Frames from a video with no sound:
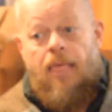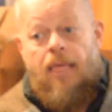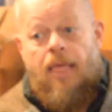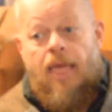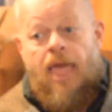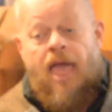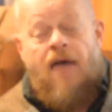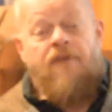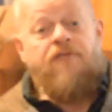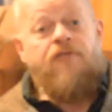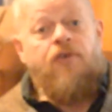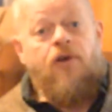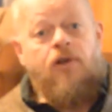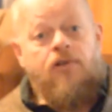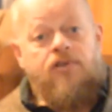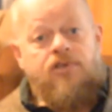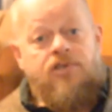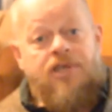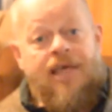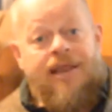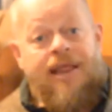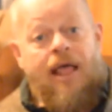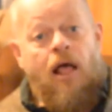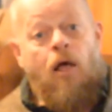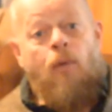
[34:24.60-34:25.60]
efforts
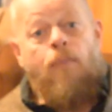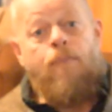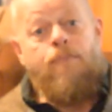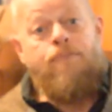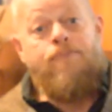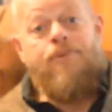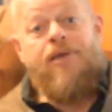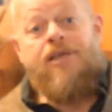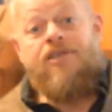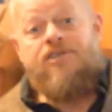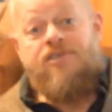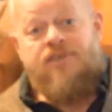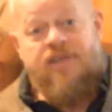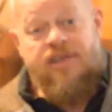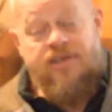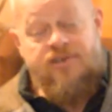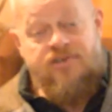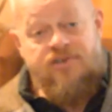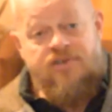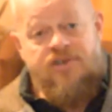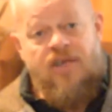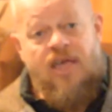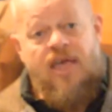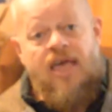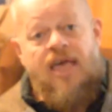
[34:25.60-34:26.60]
that help
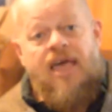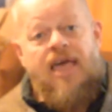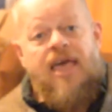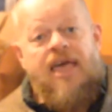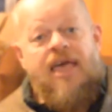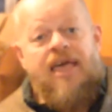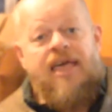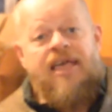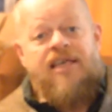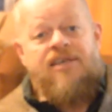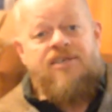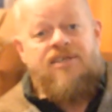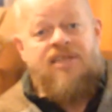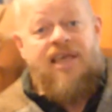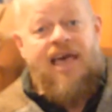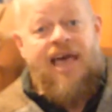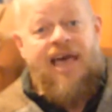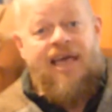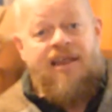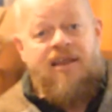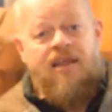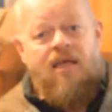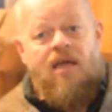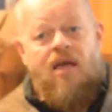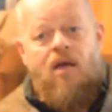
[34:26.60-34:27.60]
business is
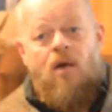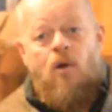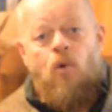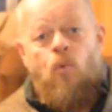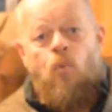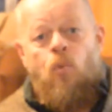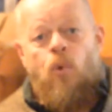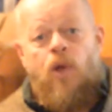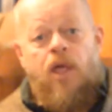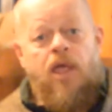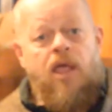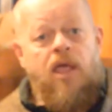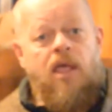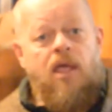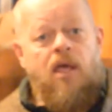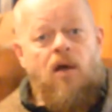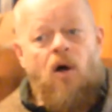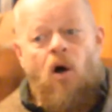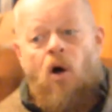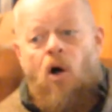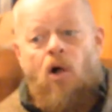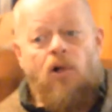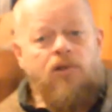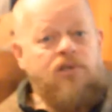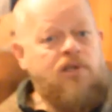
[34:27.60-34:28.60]
that we
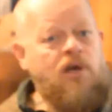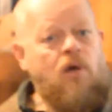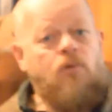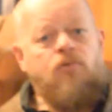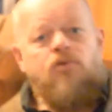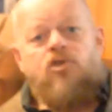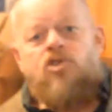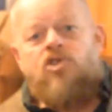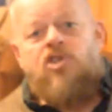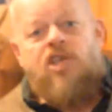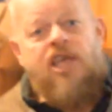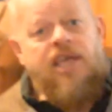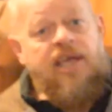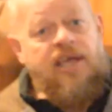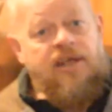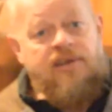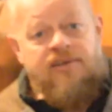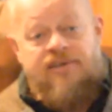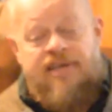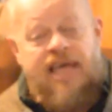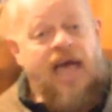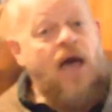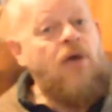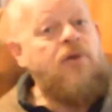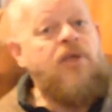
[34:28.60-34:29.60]
all don't see it
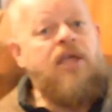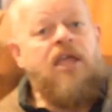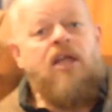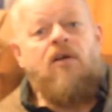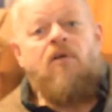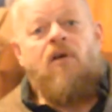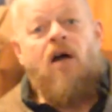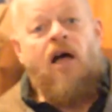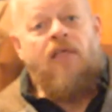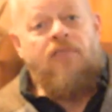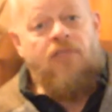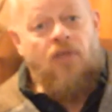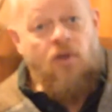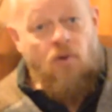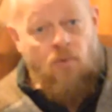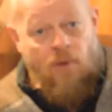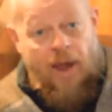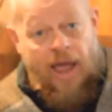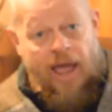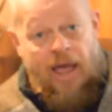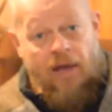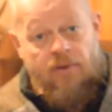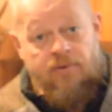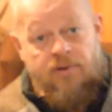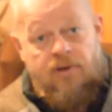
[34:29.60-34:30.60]
down here on the
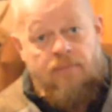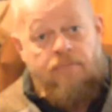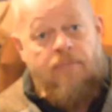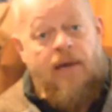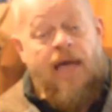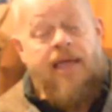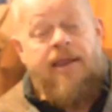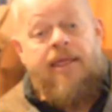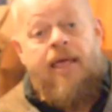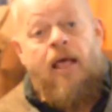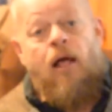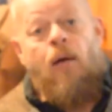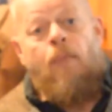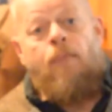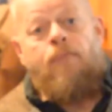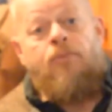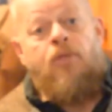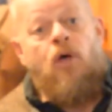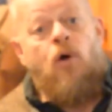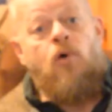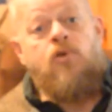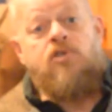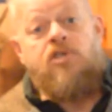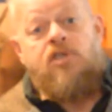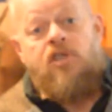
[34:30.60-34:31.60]
ground. It might help
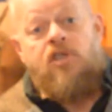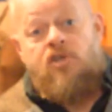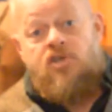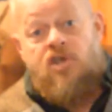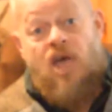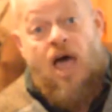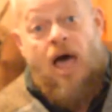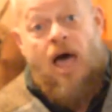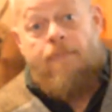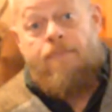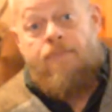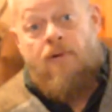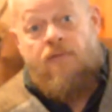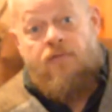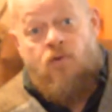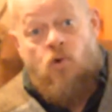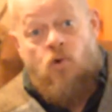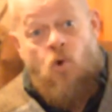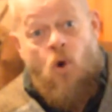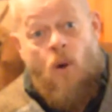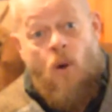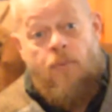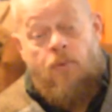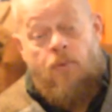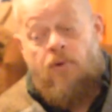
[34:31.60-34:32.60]
those at the top of the
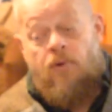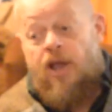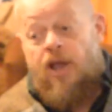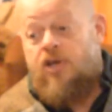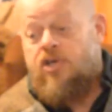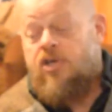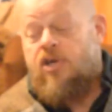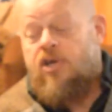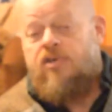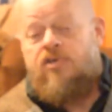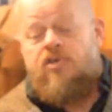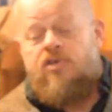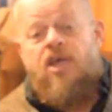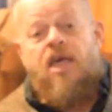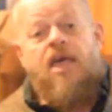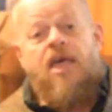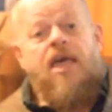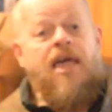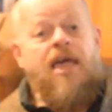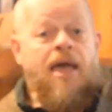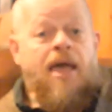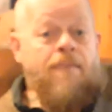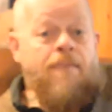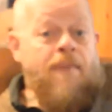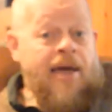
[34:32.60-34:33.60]
corporations,
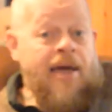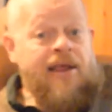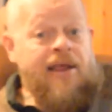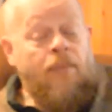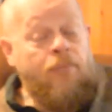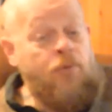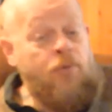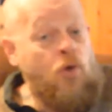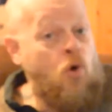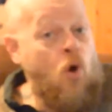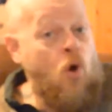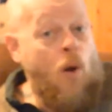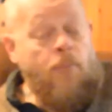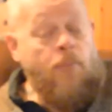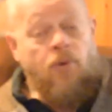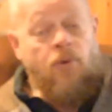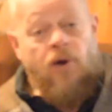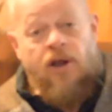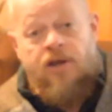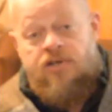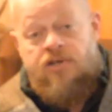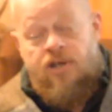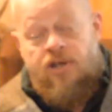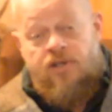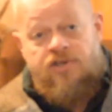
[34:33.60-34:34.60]
it might help the
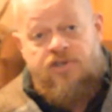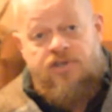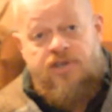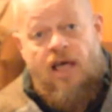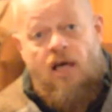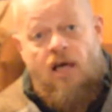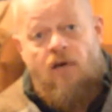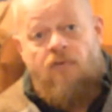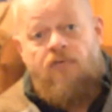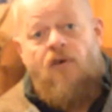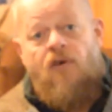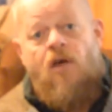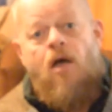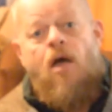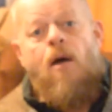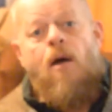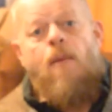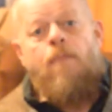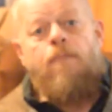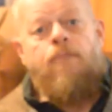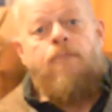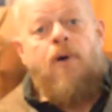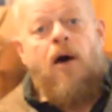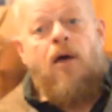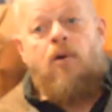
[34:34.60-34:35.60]
corporation itself,
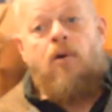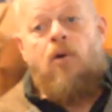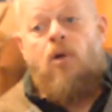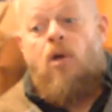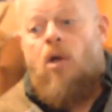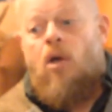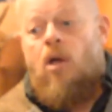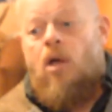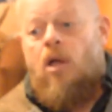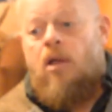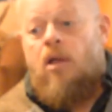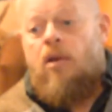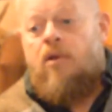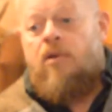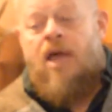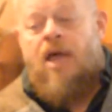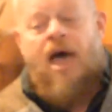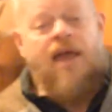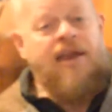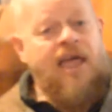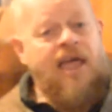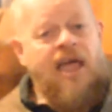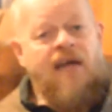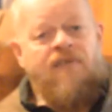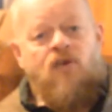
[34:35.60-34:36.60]
but
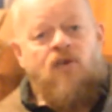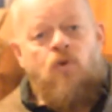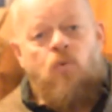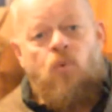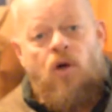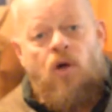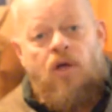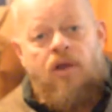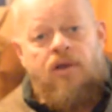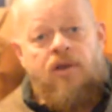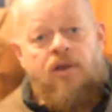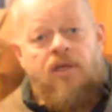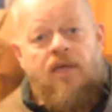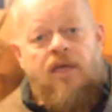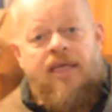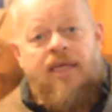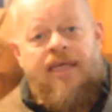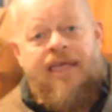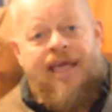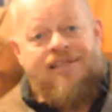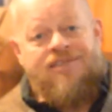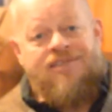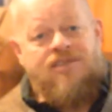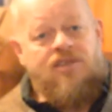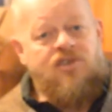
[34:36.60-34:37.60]
not everyone
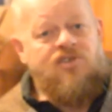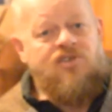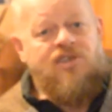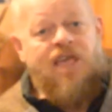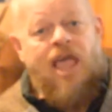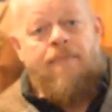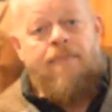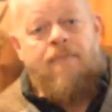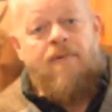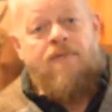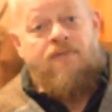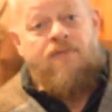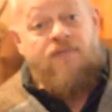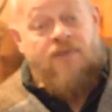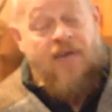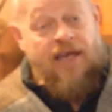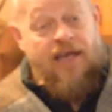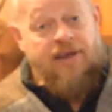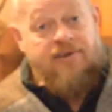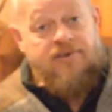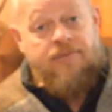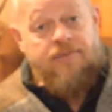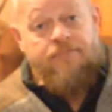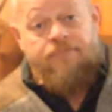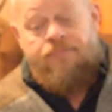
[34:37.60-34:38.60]
gets the same effect.